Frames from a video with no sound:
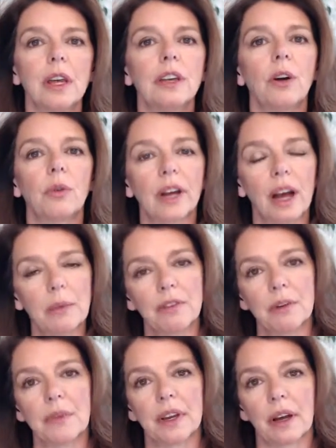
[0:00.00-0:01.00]
coming
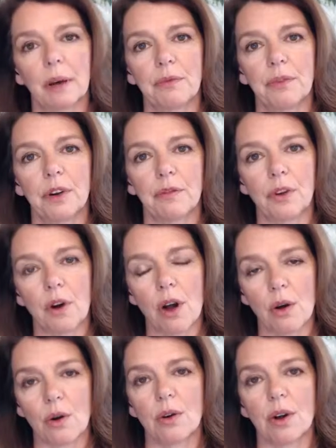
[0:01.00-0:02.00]
from the comfort of their
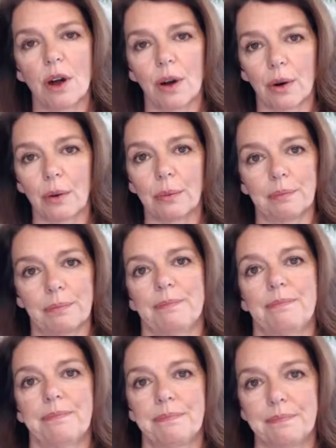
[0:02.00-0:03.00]
own home.
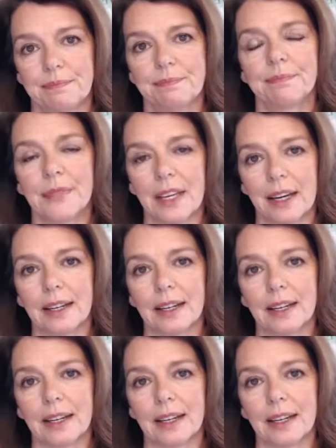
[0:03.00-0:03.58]
Yeah.